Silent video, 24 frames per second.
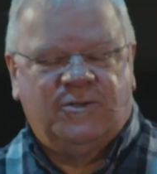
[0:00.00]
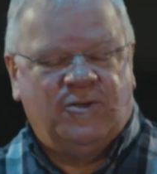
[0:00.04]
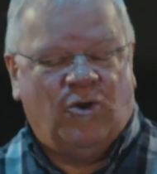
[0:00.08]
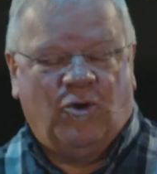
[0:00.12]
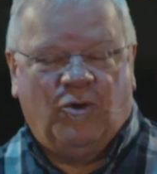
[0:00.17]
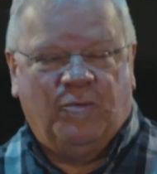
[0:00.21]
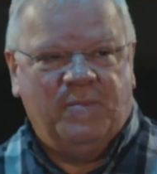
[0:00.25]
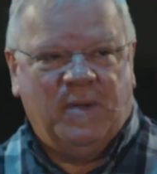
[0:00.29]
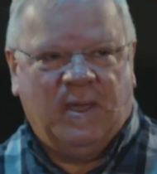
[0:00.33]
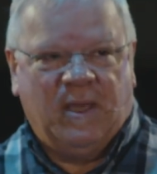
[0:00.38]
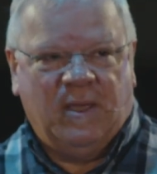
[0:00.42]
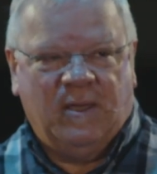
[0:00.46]

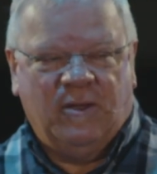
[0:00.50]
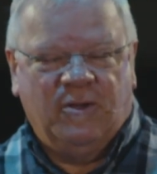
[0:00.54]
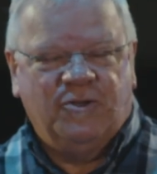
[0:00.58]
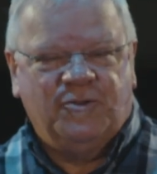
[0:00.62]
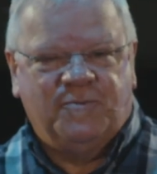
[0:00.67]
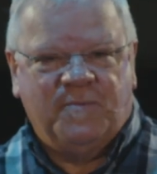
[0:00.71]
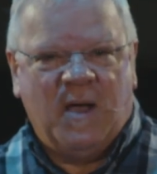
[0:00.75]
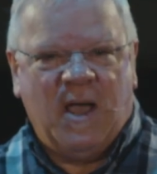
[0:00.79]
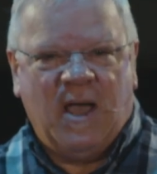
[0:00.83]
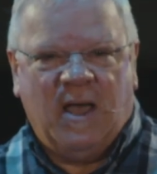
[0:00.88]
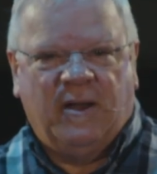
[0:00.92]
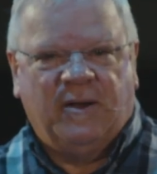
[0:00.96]
told me,
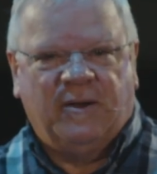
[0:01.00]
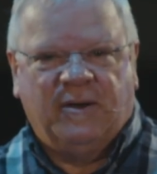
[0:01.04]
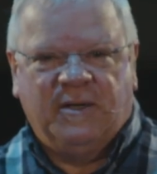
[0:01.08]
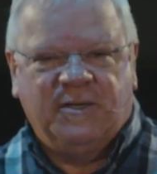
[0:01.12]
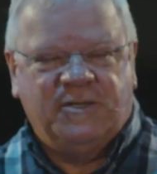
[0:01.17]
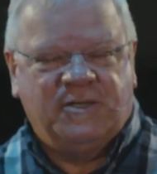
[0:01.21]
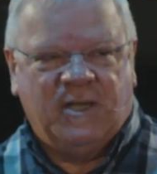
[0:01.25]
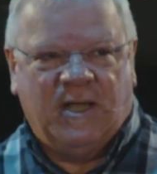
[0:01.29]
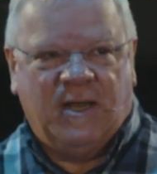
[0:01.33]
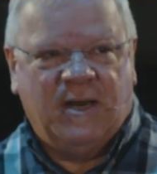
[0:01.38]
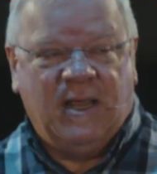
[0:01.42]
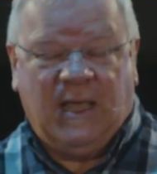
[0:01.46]
who's my elder, he
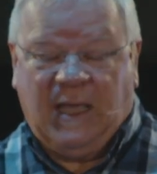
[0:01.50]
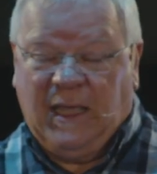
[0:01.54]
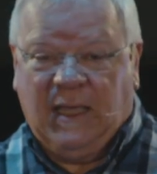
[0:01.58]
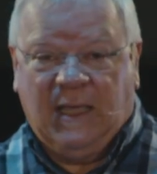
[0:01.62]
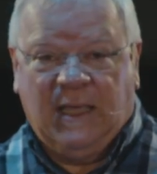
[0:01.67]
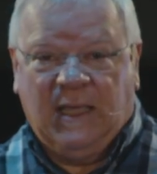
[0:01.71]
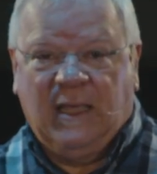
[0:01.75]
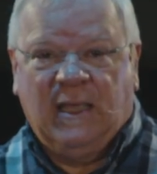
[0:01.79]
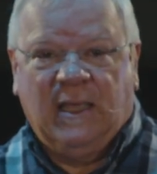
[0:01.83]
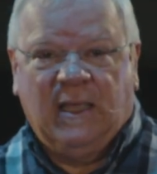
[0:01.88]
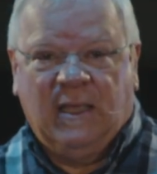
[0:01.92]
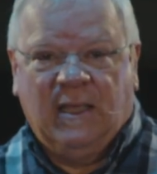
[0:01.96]
said,
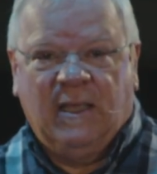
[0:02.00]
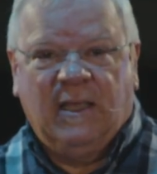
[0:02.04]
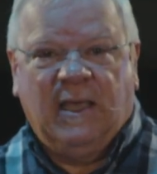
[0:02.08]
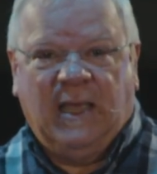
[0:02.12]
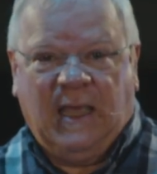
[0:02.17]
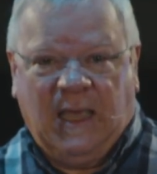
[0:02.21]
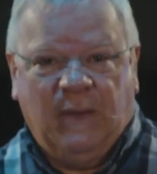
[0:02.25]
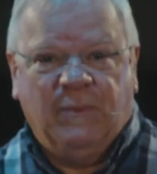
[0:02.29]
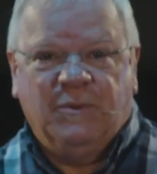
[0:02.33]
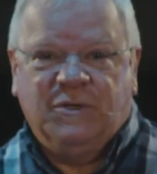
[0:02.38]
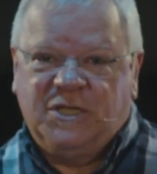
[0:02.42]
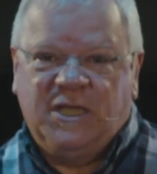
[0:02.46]

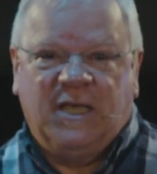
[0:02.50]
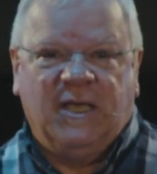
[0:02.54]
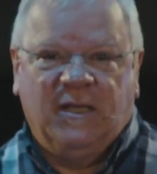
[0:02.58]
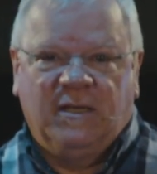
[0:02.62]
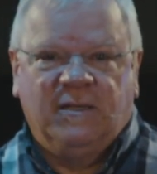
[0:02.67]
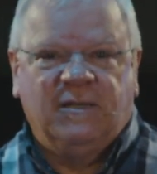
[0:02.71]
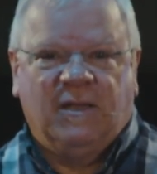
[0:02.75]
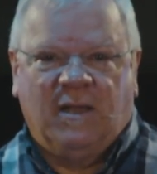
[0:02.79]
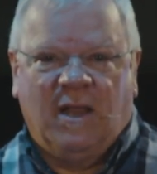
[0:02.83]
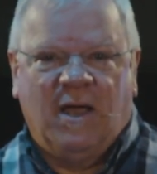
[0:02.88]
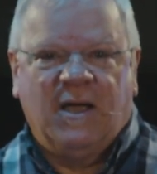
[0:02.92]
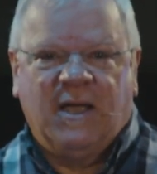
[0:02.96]
he was
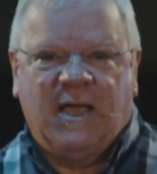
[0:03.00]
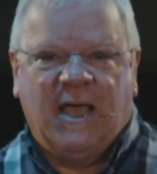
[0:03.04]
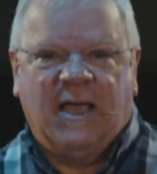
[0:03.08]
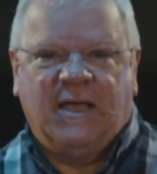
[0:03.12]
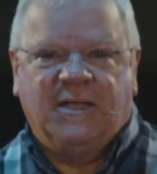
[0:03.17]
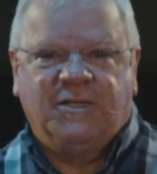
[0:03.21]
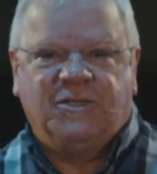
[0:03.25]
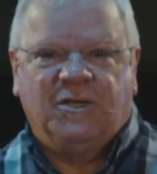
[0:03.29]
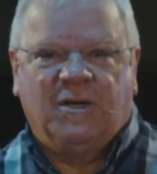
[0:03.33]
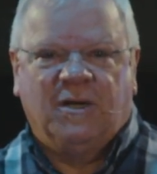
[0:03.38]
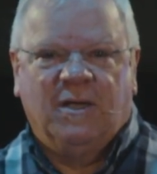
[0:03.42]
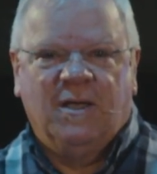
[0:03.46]
healed of lung
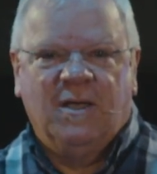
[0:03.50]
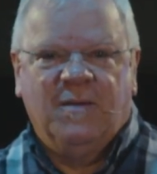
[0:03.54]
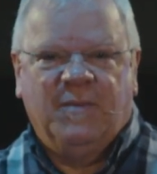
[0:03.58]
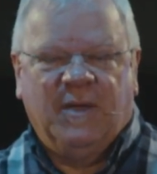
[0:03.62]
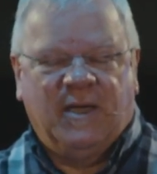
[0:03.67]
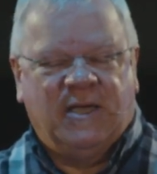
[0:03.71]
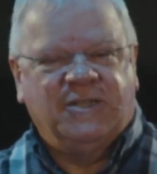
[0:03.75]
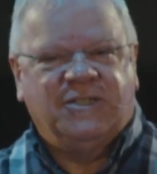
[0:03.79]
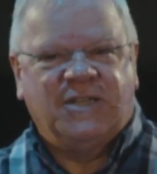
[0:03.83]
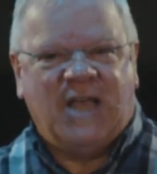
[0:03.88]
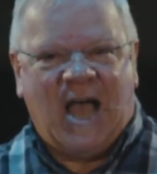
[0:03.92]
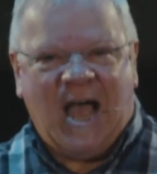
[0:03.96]
cancer
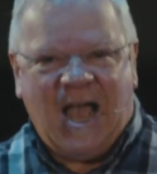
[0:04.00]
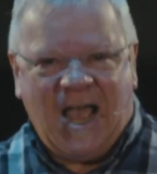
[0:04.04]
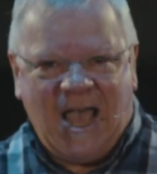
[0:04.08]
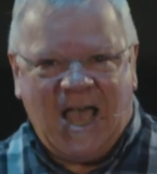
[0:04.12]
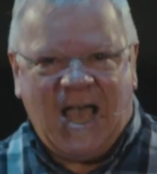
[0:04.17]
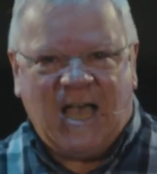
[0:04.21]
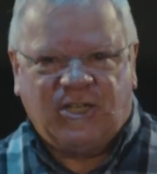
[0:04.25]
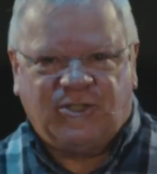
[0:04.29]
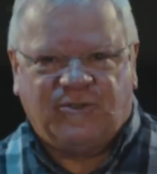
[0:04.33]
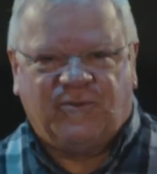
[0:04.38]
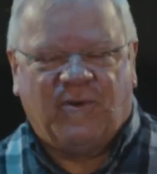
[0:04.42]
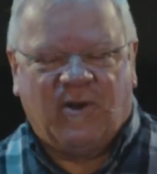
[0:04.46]
because I
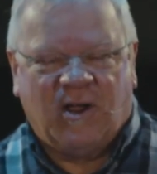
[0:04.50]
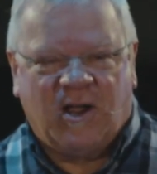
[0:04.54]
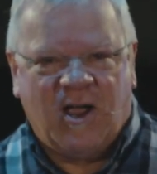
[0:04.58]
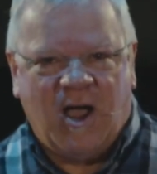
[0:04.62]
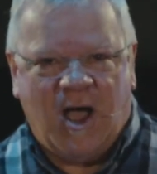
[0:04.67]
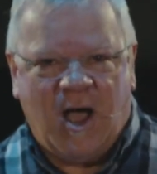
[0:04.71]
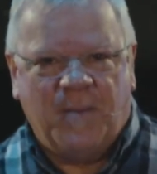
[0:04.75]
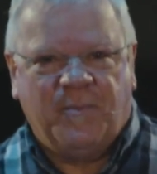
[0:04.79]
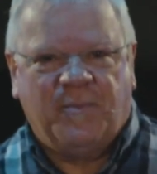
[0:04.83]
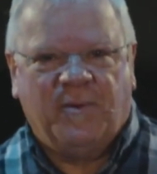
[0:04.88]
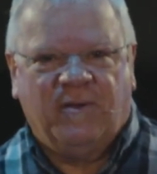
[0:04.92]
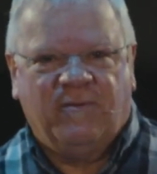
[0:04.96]
asked for a
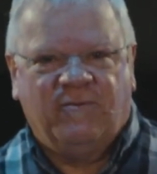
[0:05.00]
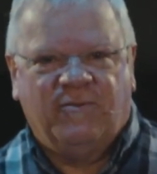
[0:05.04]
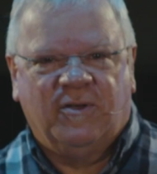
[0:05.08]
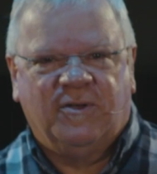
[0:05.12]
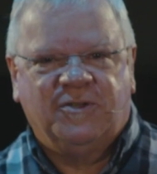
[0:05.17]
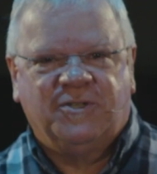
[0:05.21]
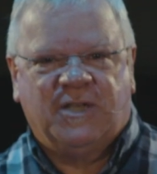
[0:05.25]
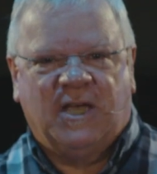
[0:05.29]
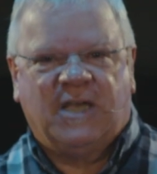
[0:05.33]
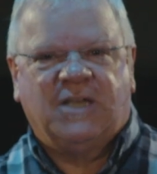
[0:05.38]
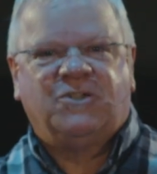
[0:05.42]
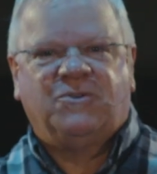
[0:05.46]
copy of
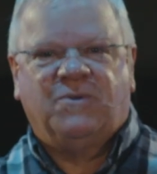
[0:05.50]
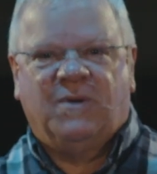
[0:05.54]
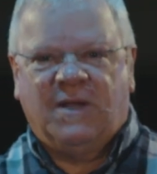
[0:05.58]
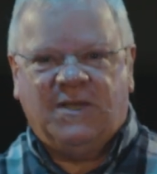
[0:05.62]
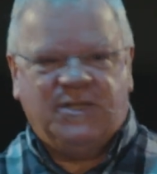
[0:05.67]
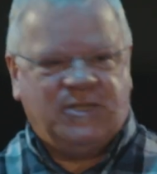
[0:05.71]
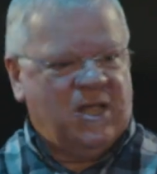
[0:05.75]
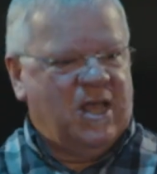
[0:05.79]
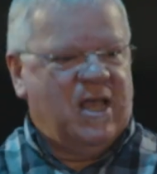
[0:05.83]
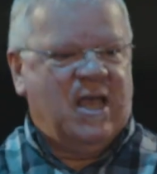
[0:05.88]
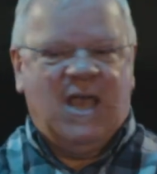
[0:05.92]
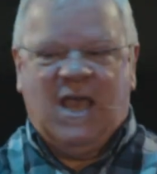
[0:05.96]
those
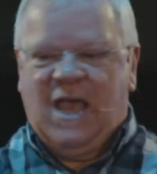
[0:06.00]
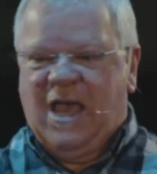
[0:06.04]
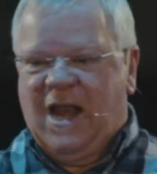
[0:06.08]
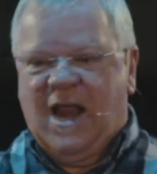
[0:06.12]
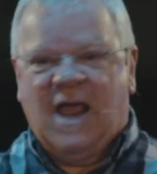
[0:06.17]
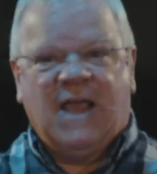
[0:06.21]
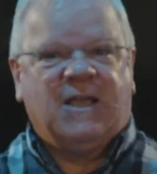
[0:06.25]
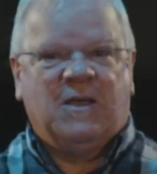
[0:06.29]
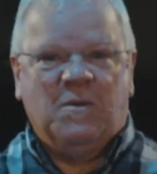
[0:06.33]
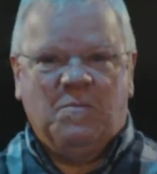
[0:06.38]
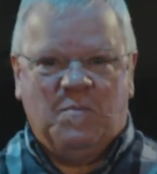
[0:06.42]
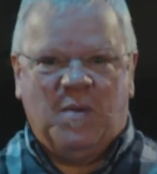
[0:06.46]
x-rays and
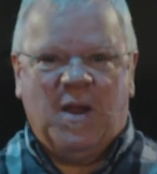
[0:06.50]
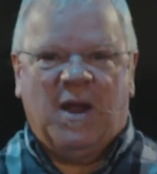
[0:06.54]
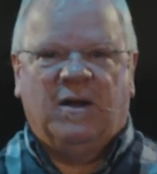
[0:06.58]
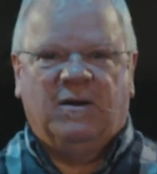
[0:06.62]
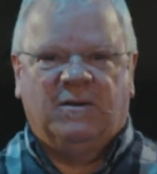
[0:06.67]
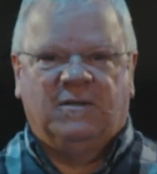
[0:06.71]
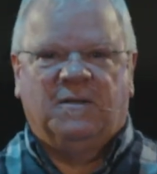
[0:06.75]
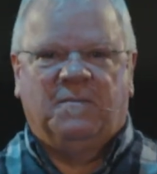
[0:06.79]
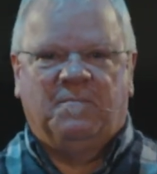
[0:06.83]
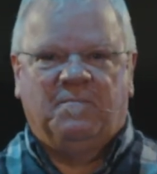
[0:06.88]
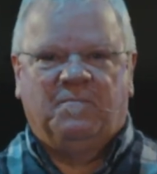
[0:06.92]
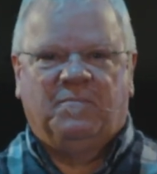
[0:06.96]
I
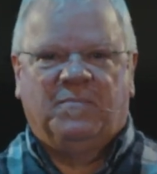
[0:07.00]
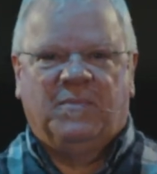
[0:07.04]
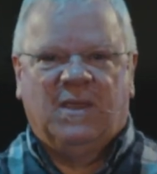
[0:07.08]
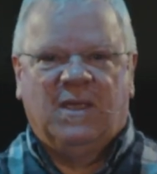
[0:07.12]
compared them.